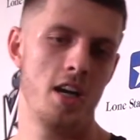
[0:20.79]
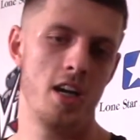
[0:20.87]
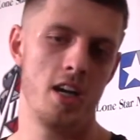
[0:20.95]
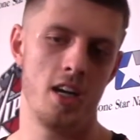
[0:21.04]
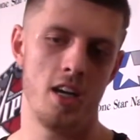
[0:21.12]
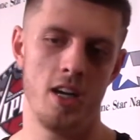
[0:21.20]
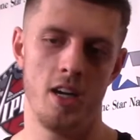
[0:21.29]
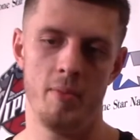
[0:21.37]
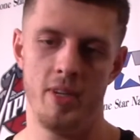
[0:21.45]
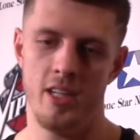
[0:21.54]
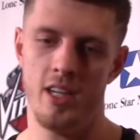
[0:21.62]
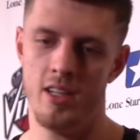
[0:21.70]

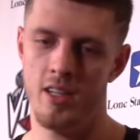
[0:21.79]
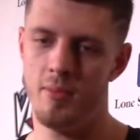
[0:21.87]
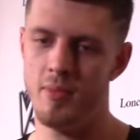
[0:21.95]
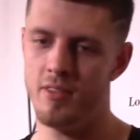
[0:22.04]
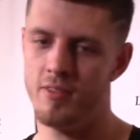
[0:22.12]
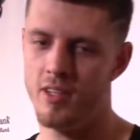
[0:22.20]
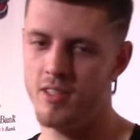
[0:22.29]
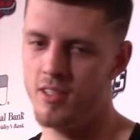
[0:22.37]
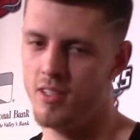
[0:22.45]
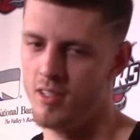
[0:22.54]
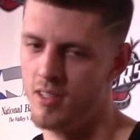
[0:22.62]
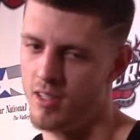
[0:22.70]
First,
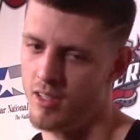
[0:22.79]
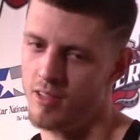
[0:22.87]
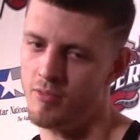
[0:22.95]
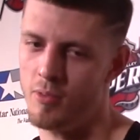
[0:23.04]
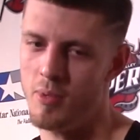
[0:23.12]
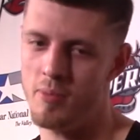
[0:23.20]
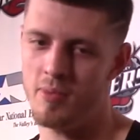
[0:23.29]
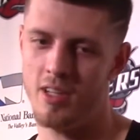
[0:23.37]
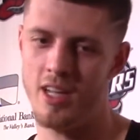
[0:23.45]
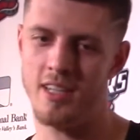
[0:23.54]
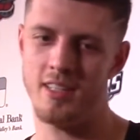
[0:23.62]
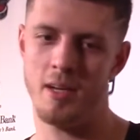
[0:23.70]
I don't remember the
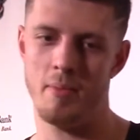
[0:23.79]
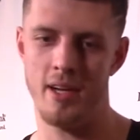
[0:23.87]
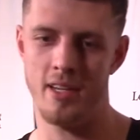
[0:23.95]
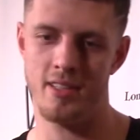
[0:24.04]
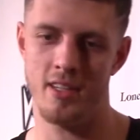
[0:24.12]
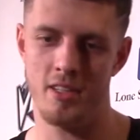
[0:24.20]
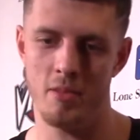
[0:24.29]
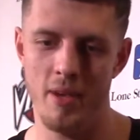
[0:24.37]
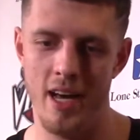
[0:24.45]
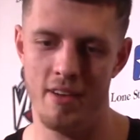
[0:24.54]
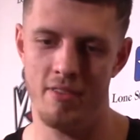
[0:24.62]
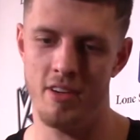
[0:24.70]
last time I had such a
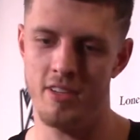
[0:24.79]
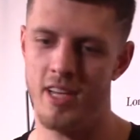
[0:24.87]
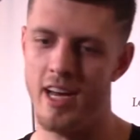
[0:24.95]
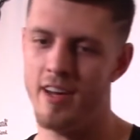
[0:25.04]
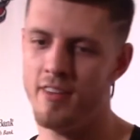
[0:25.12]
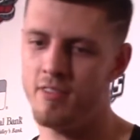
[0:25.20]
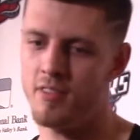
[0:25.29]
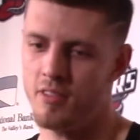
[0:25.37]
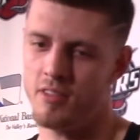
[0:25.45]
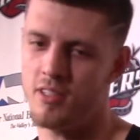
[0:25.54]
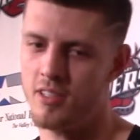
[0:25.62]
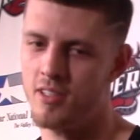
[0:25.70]
bad first half,
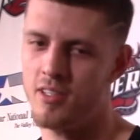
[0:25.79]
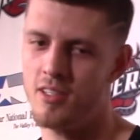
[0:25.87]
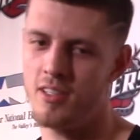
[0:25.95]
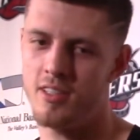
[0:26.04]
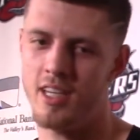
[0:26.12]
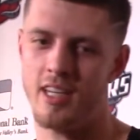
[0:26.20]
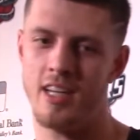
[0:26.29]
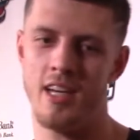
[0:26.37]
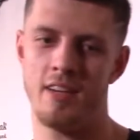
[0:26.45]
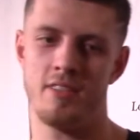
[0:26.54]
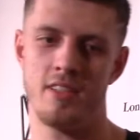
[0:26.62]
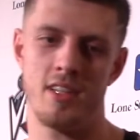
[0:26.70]
so second
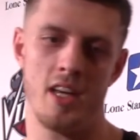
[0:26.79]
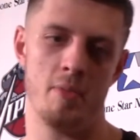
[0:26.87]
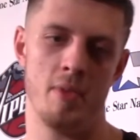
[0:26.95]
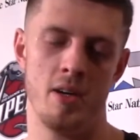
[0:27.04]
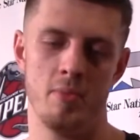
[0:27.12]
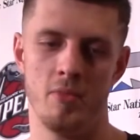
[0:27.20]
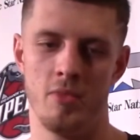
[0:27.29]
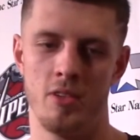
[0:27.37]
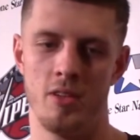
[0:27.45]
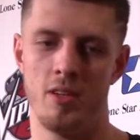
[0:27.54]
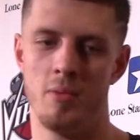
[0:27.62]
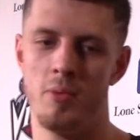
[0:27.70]
half just came out more, a
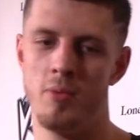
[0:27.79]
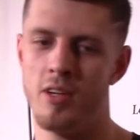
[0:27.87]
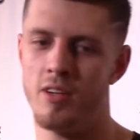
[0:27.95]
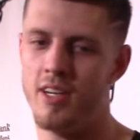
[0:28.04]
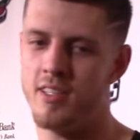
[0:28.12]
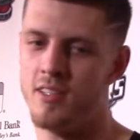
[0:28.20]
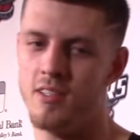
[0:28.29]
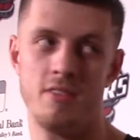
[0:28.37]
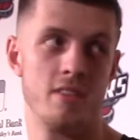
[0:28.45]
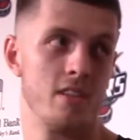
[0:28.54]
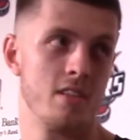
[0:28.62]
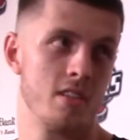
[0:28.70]
little bit more aggressive
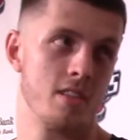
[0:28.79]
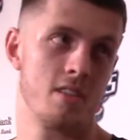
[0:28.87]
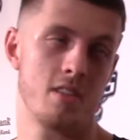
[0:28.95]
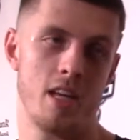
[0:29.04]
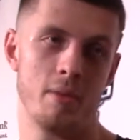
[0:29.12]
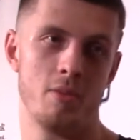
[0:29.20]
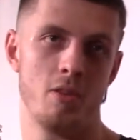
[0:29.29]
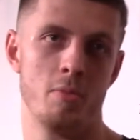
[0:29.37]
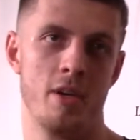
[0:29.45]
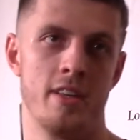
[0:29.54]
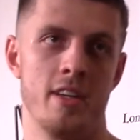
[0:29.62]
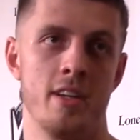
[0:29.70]
and just kept doing
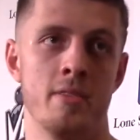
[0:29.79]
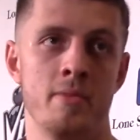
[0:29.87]
my thing.